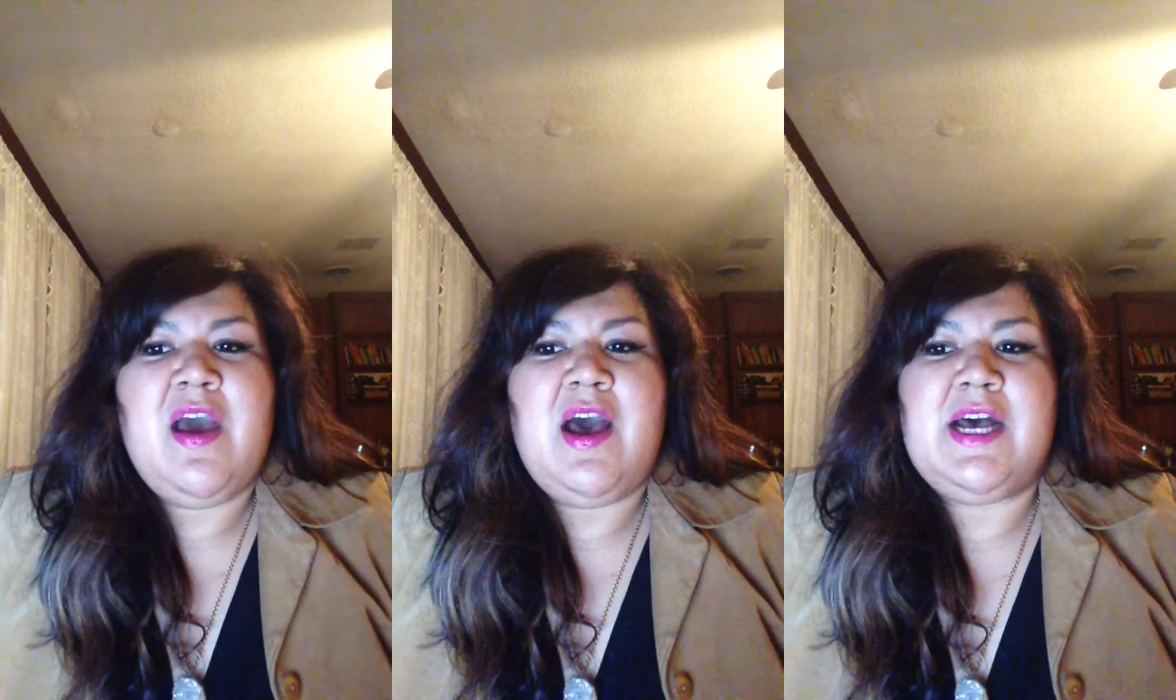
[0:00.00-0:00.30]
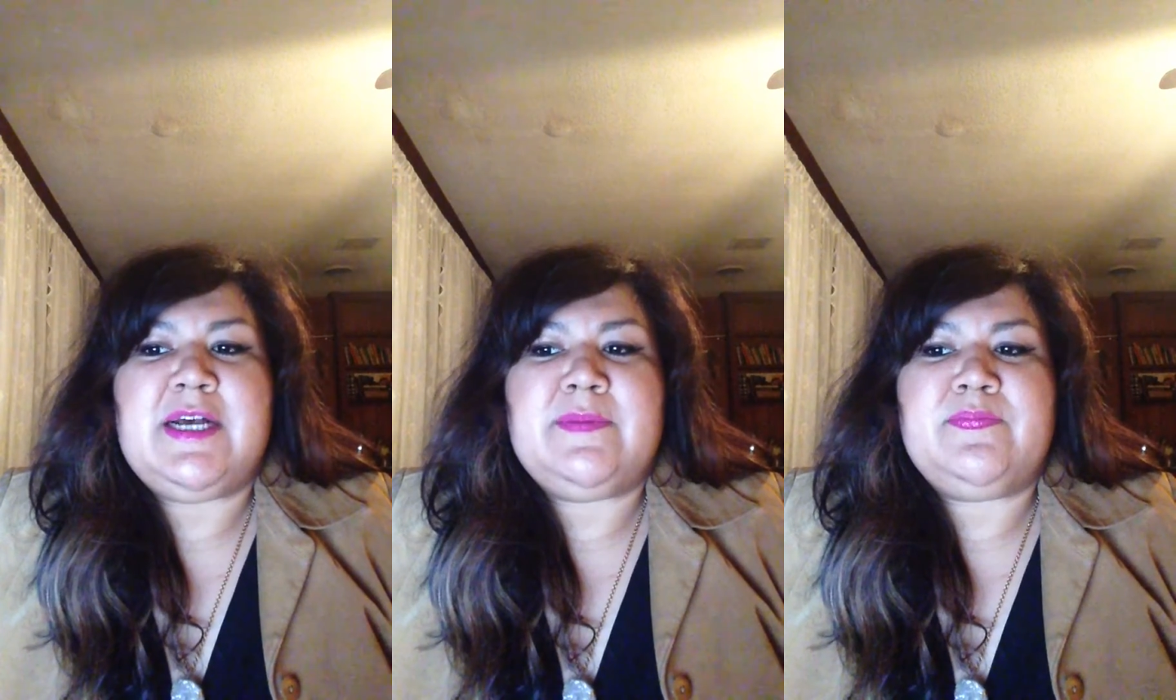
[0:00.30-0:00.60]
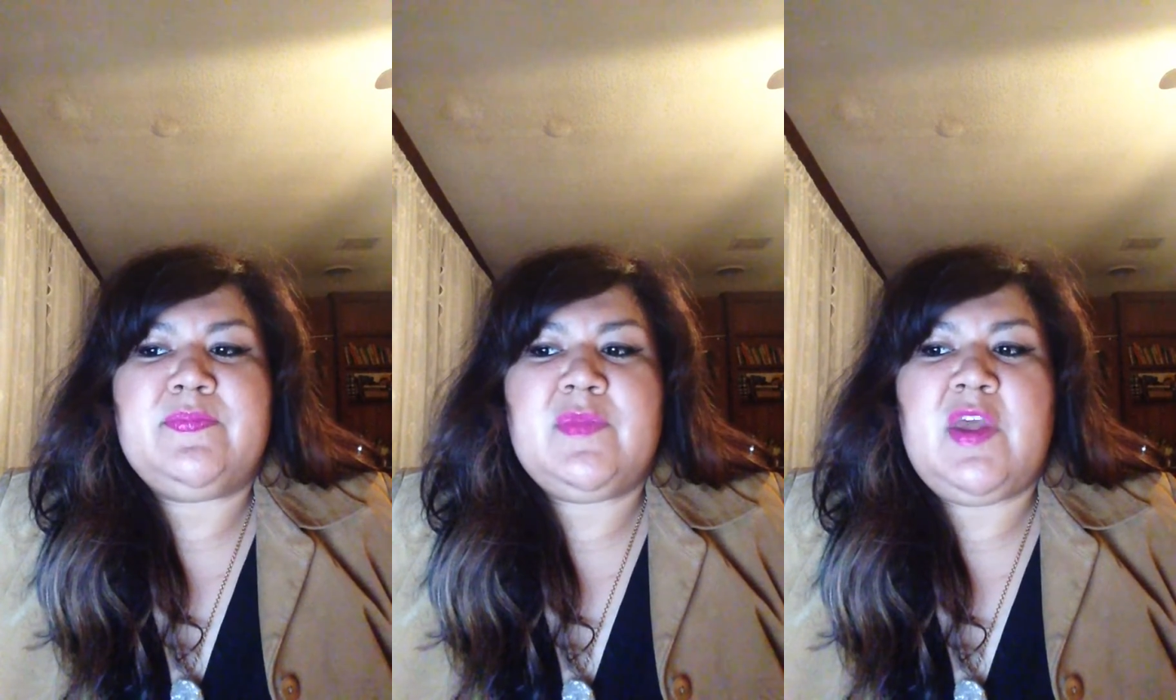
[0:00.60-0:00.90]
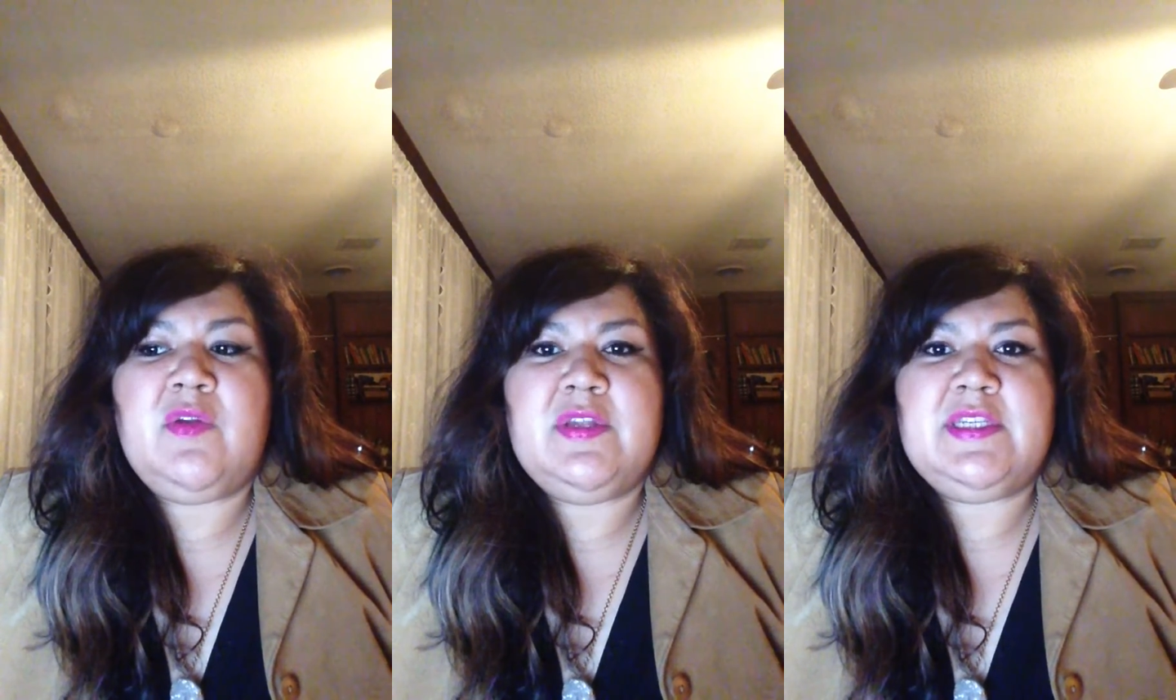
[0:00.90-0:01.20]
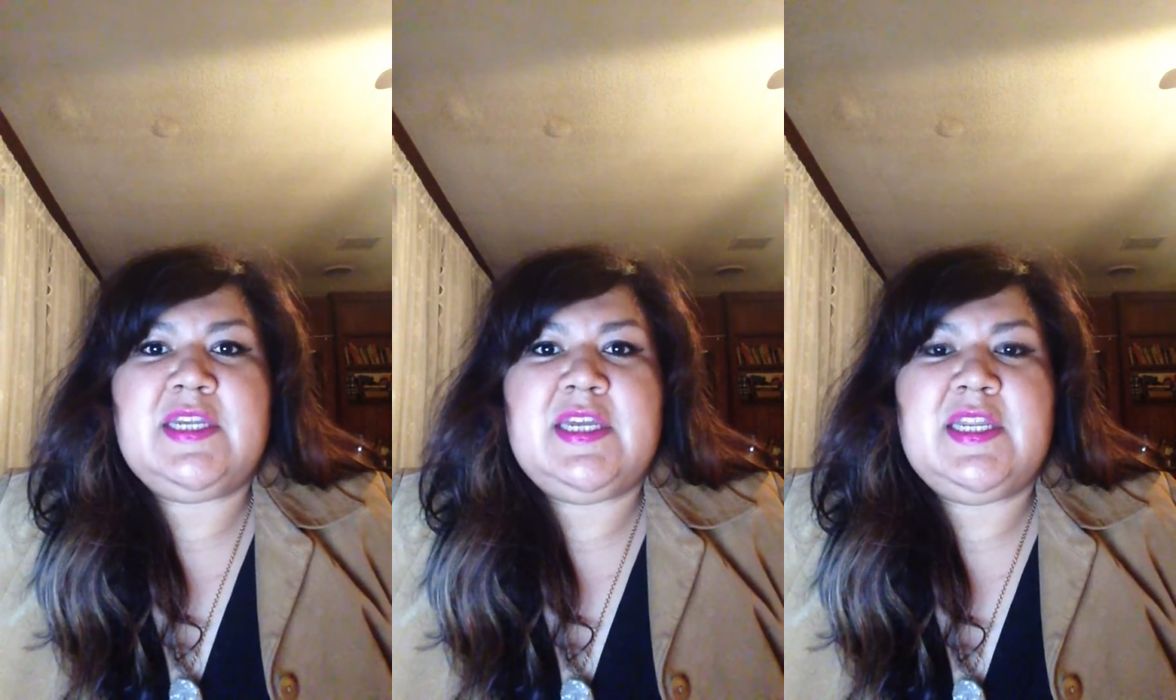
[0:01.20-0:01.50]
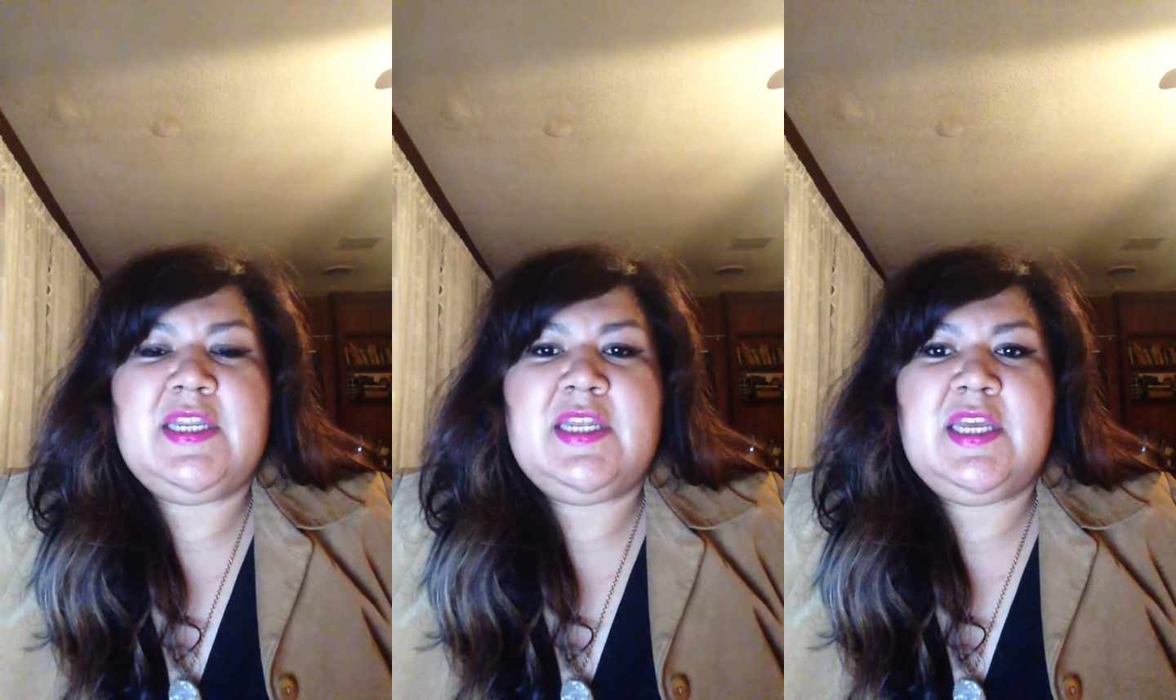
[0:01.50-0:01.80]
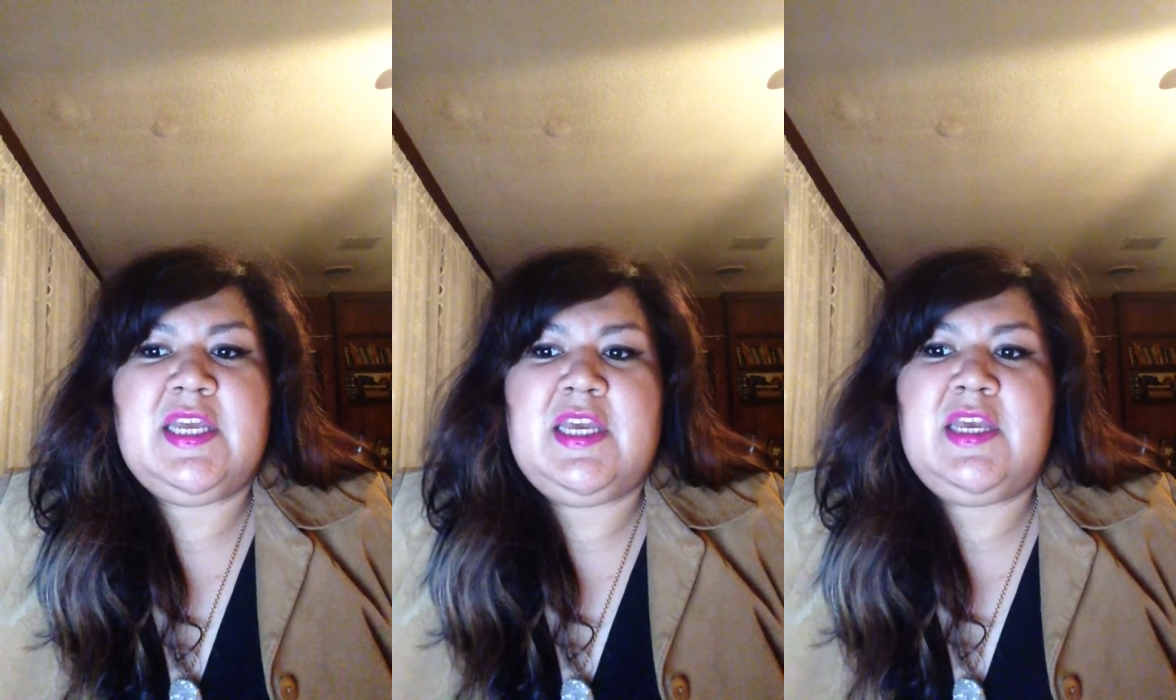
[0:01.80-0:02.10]
Not only did
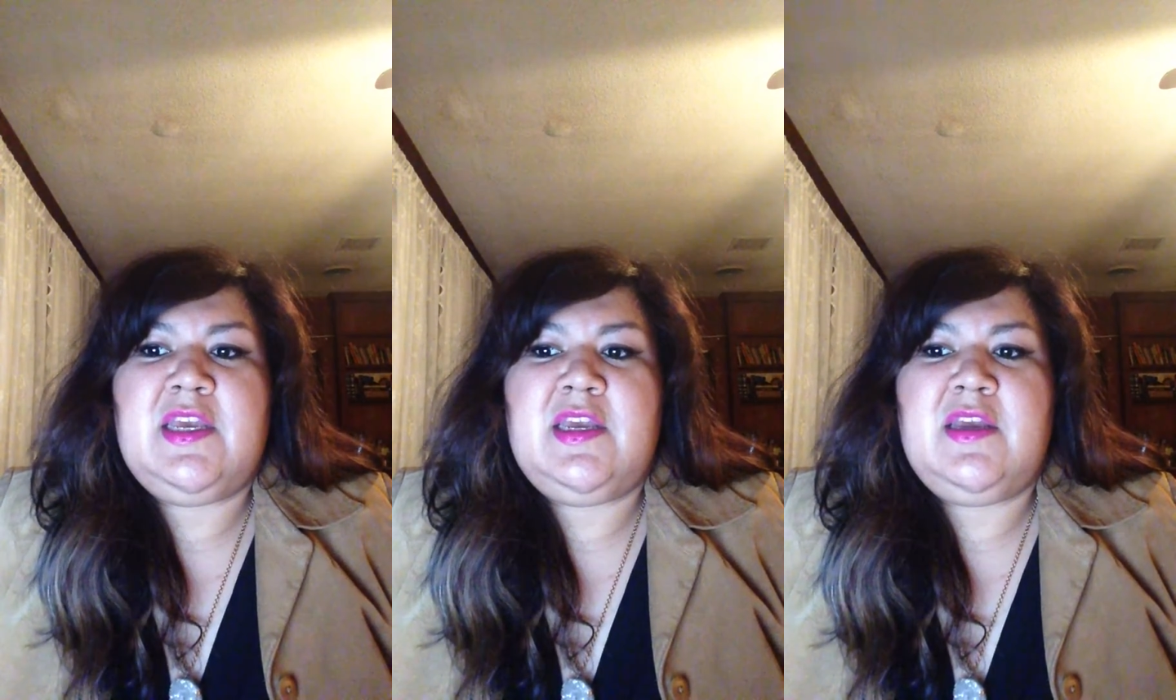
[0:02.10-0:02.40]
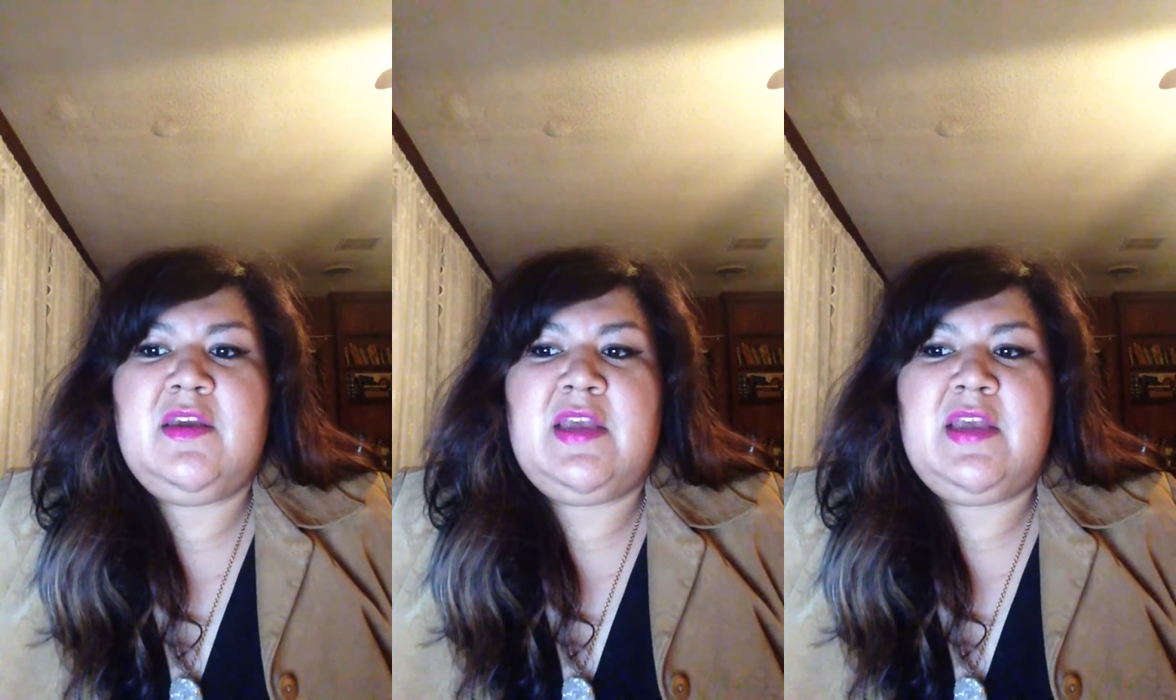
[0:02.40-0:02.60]
he